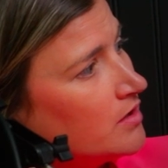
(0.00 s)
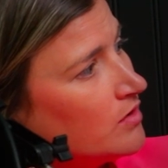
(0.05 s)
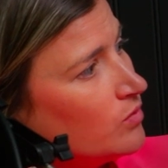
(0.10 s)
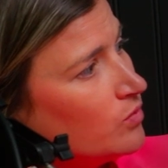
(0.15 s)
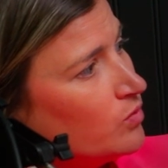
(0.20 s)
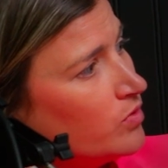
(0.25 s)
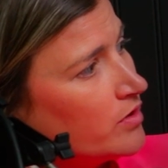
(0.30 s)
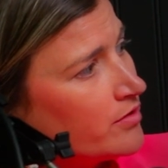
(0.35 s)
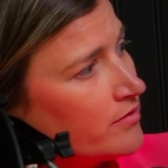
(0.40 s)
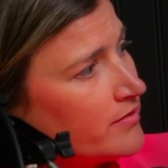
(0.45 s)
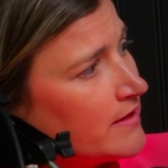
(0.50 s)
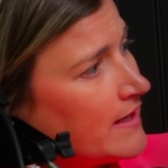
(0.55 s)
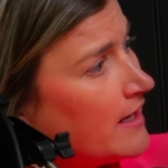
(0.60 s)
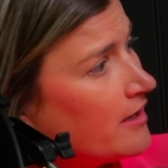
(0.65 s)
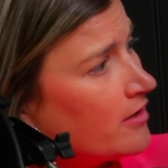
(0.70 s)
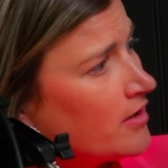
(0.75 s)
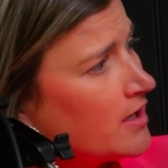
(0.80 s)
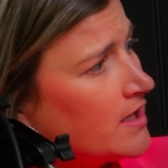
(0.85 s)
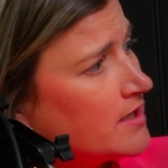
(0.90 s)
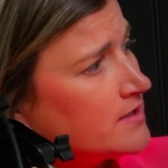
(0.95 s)
What are the
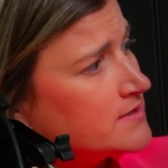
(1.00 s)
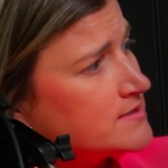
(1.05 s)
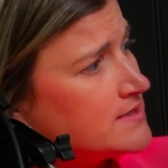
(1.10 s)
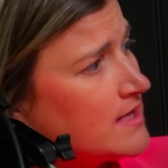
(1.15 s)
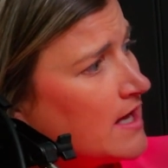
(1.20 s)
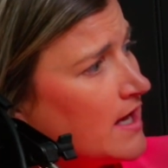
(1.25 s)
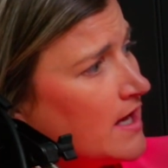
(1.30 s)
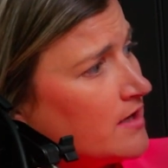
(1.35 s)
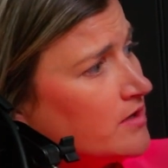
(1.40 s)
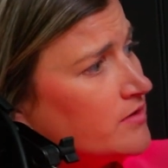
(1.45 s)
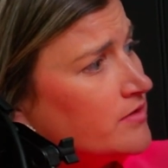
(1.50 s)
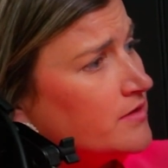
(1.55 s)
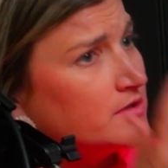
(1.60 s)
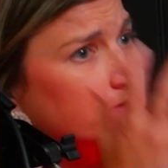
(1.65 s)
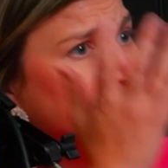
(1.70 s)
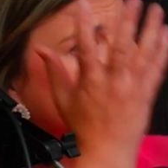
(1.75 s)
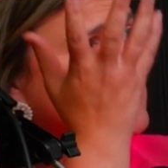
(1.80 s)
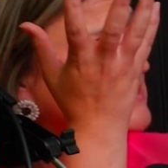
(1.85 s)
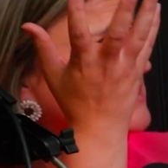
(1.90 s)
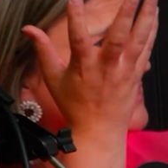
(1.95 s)
areas that the
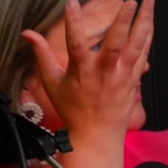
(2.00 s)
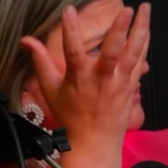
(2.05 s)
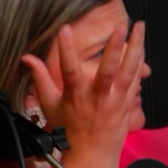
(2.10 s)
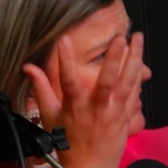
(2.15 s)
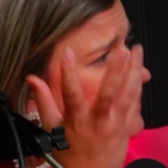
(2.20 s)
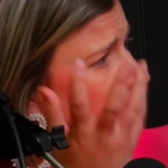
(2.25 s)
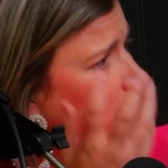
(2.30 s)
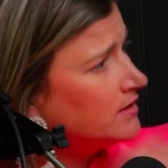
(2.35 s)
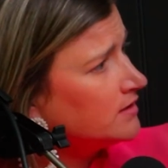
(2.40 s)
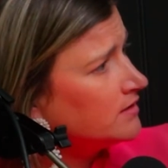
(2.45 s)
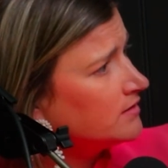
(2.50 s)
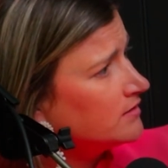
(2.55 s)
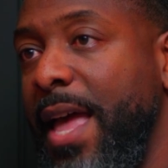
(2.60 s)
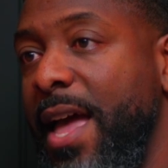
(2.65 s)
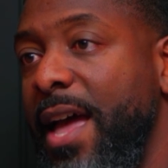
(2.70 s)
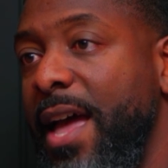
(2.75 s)
ceiling?